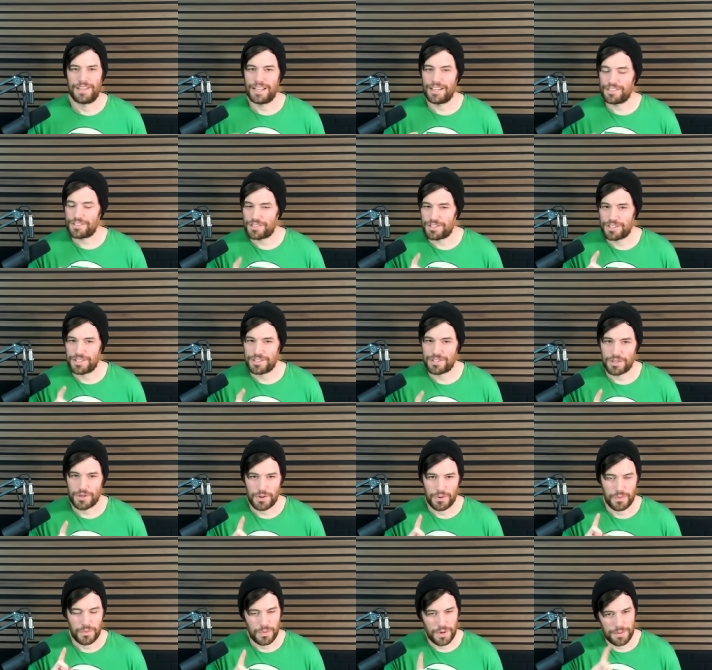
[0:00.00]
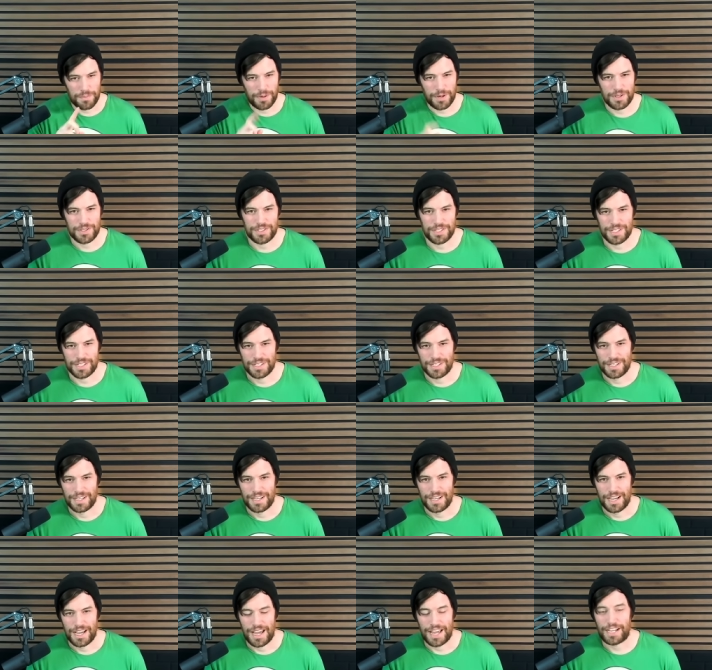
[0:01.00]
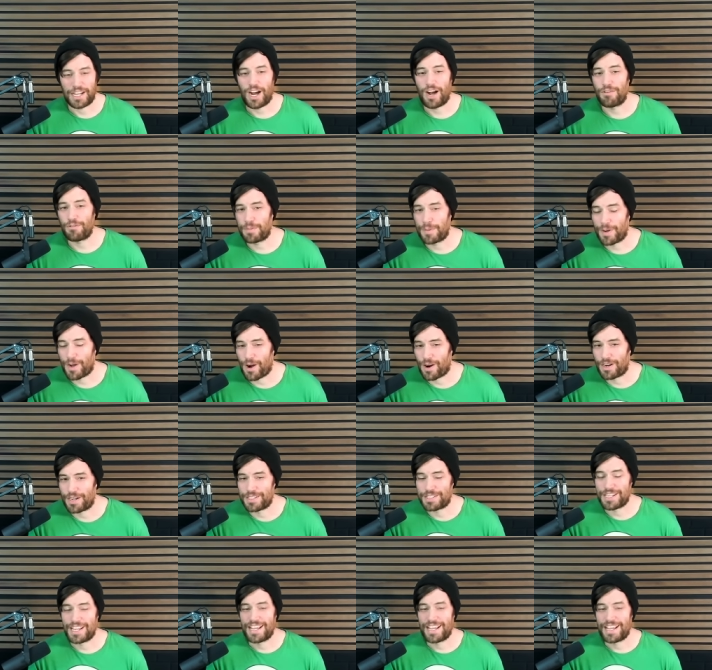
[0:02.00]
answer is one person, a comic book artist